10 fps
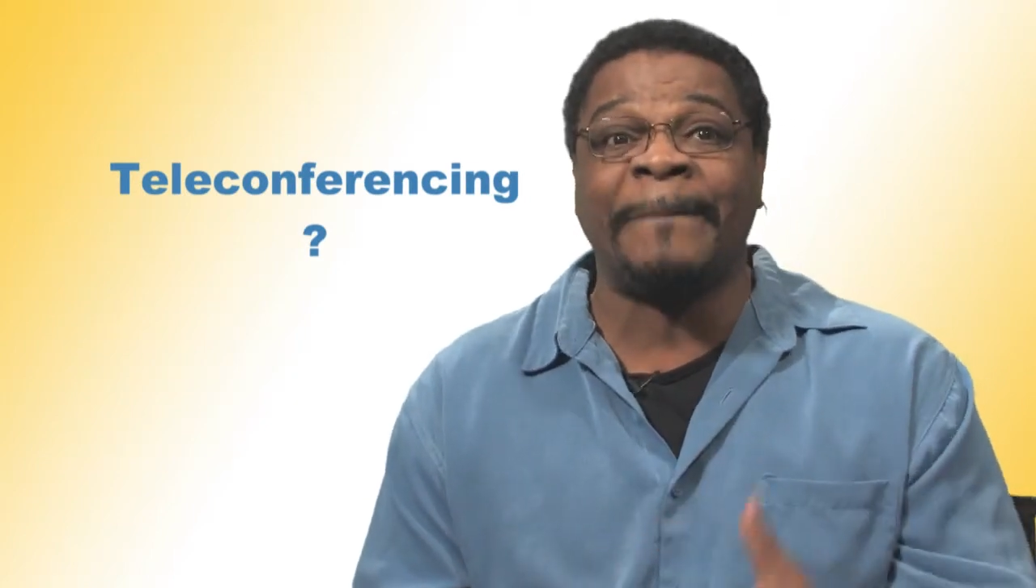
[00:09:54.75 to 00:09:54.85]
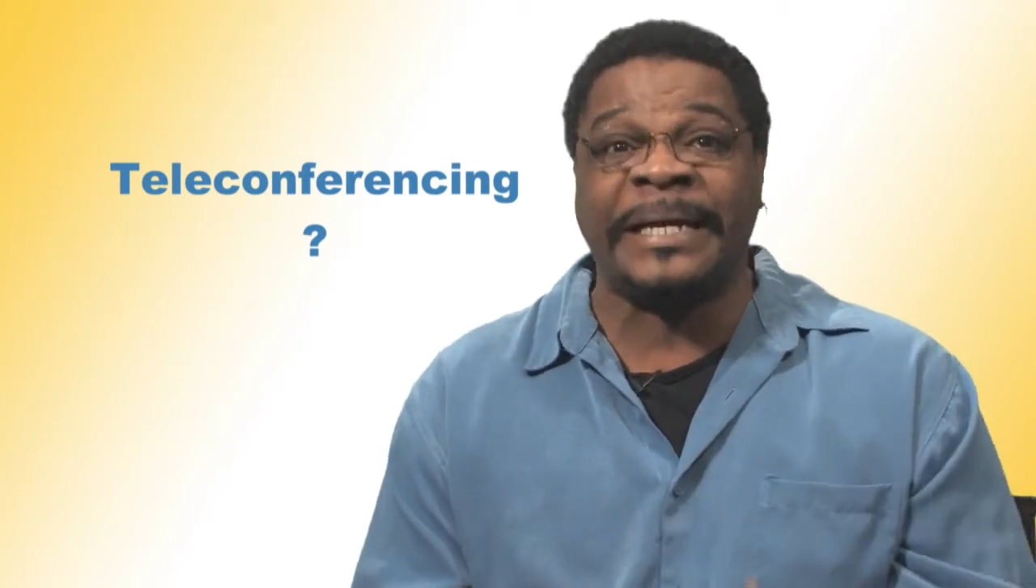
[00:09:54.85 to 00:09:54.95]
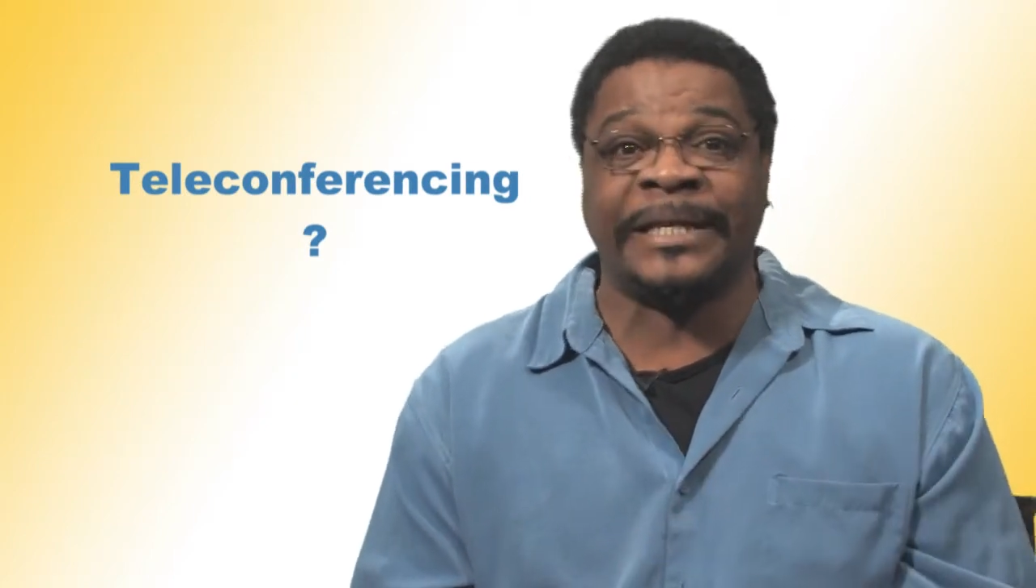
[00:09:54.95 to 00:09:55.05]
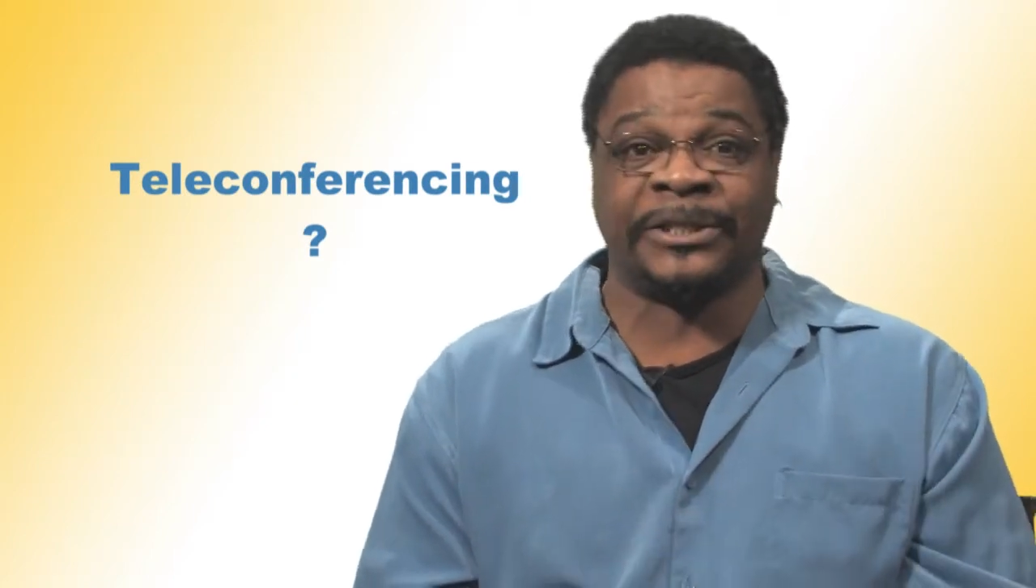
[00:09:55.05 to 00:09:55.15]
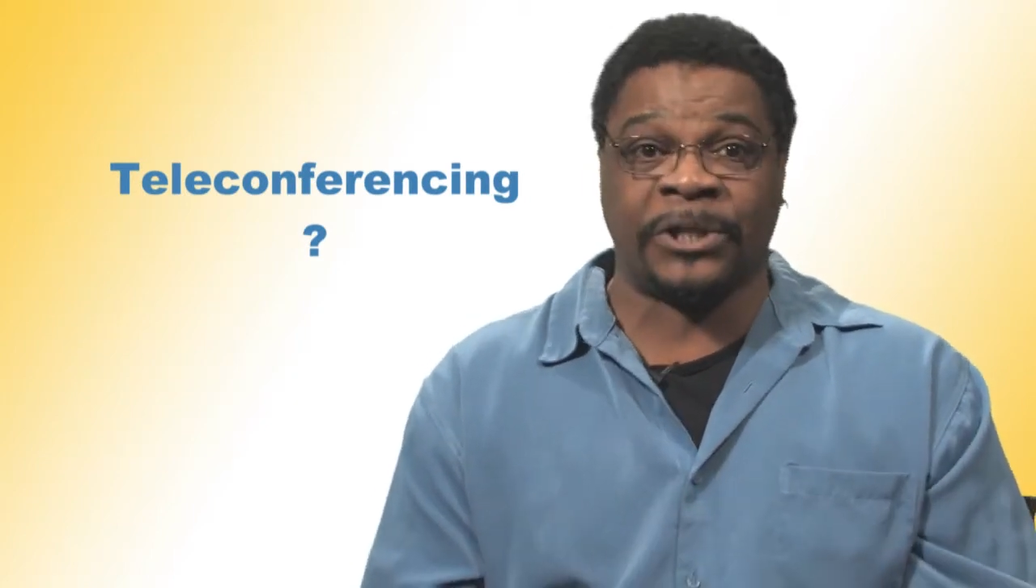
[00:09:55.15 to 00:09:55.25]

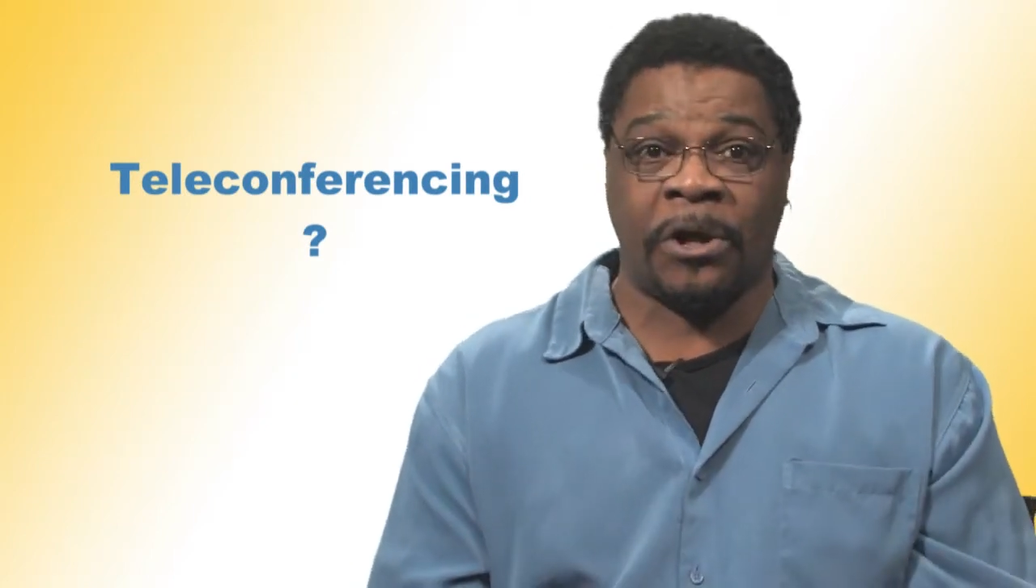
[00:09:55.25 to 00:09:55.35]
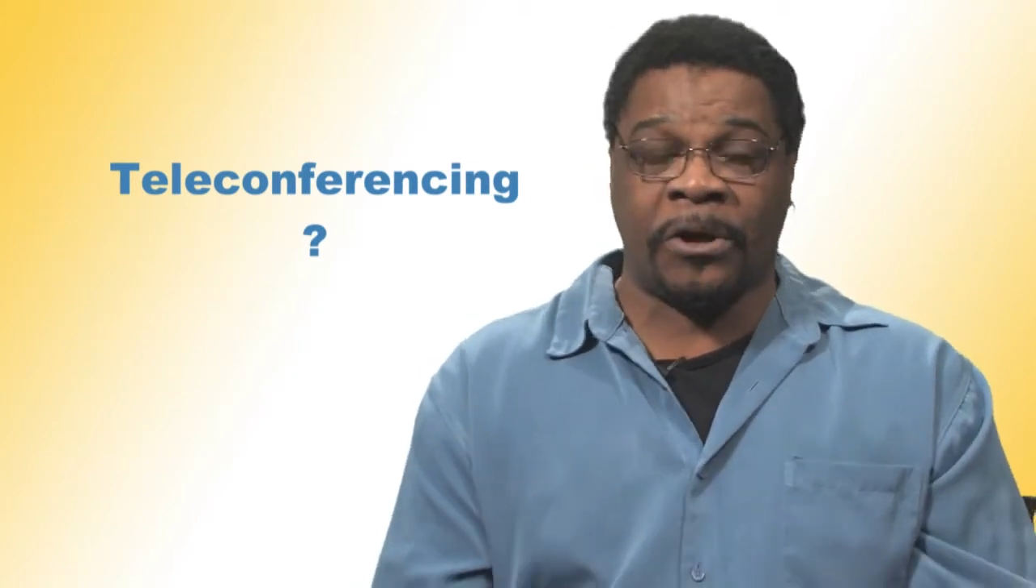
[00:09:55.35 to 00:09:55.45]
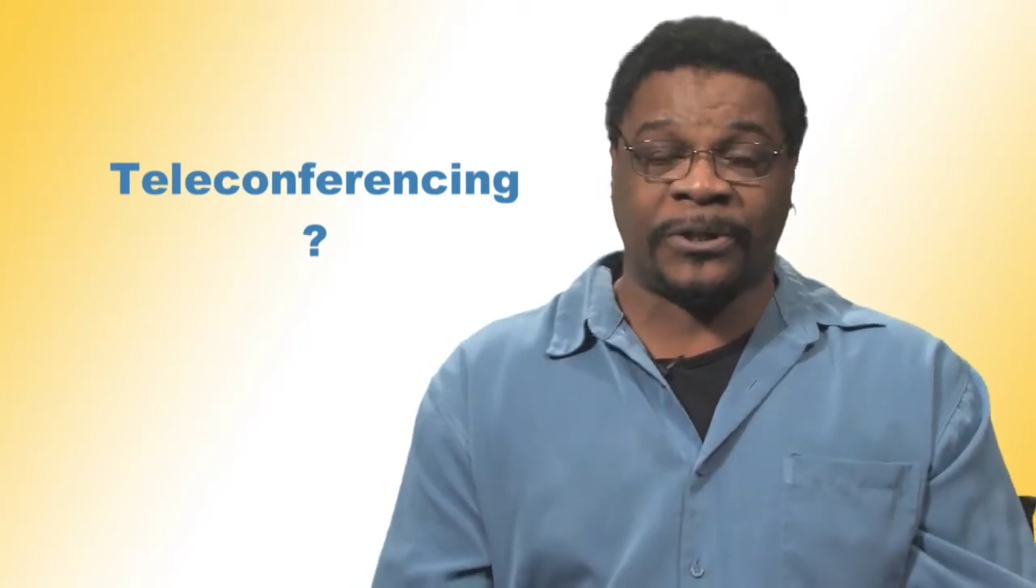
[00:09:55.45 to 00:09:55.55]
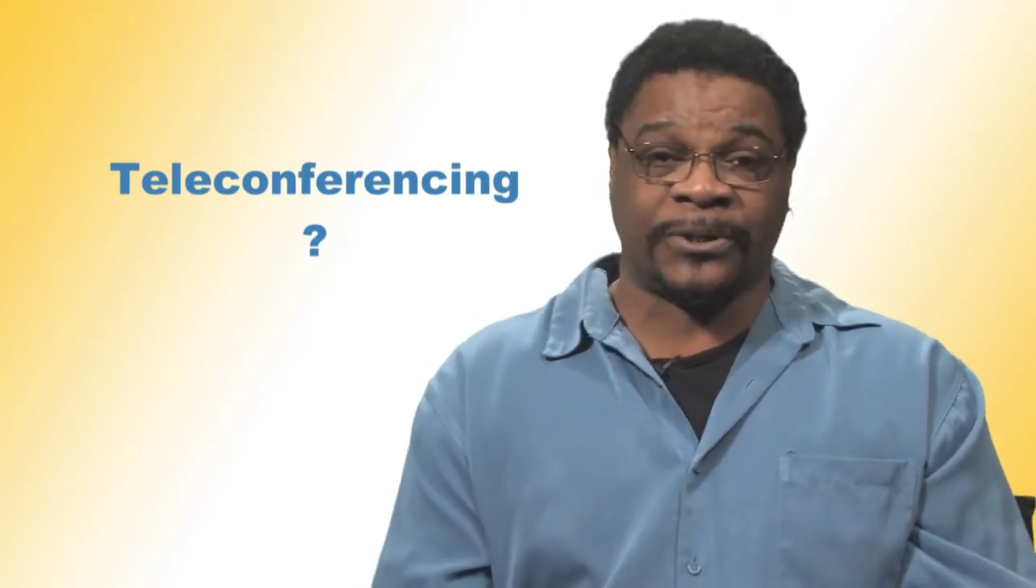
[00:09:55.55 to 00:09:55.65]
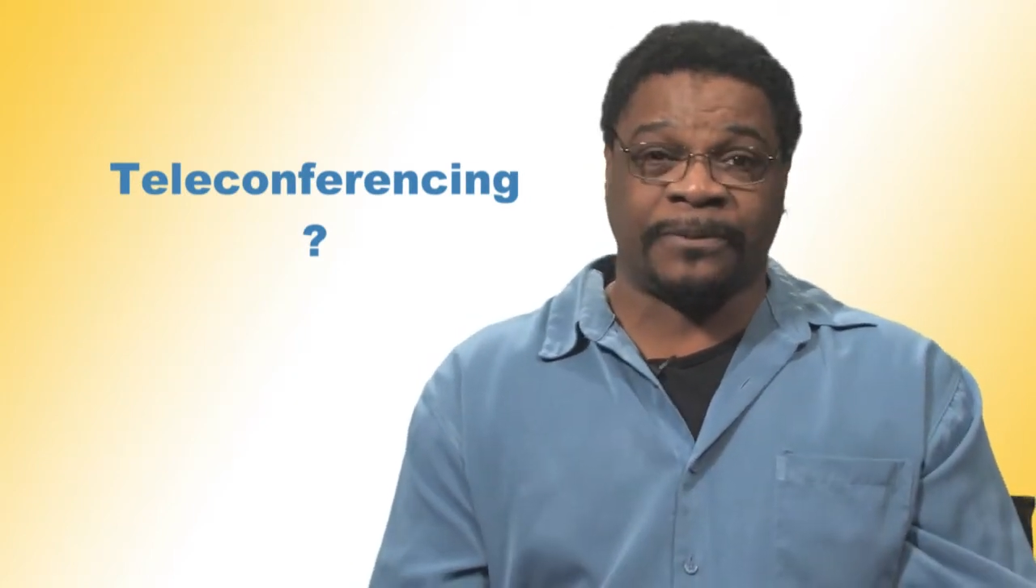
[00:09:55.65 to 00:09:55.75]
meetings
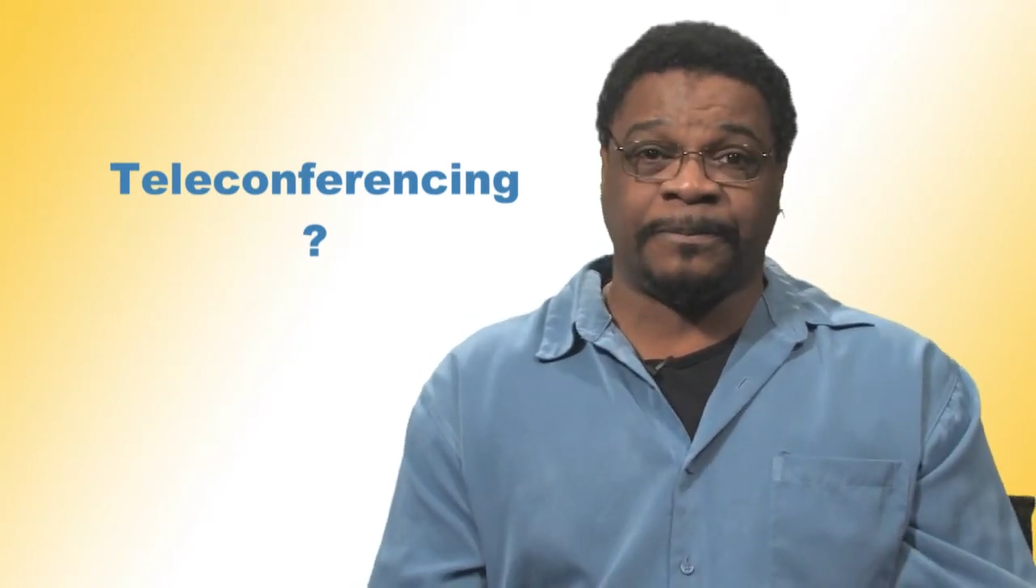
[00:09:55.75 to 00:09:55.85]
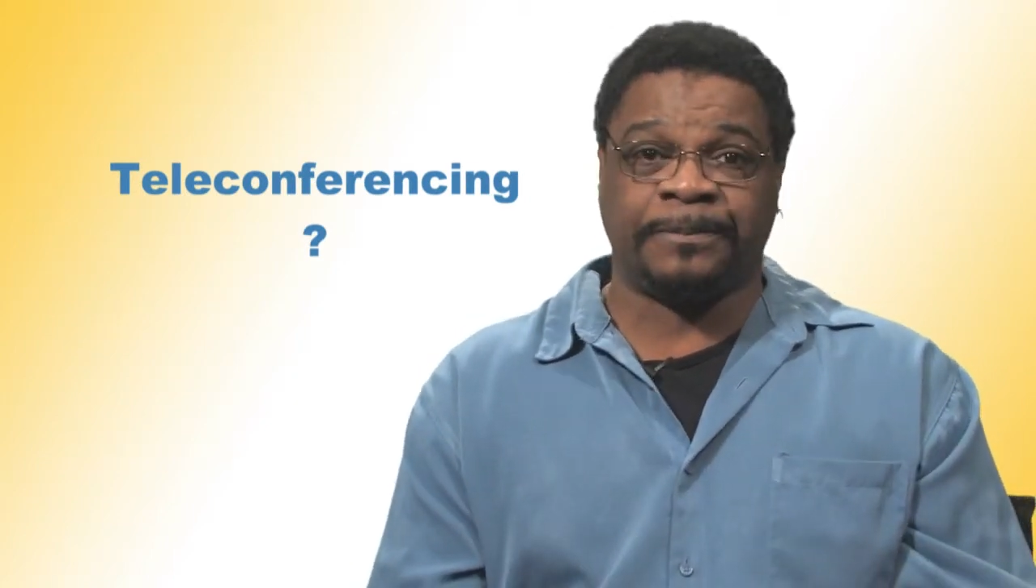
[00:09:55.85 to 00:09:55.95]
laws.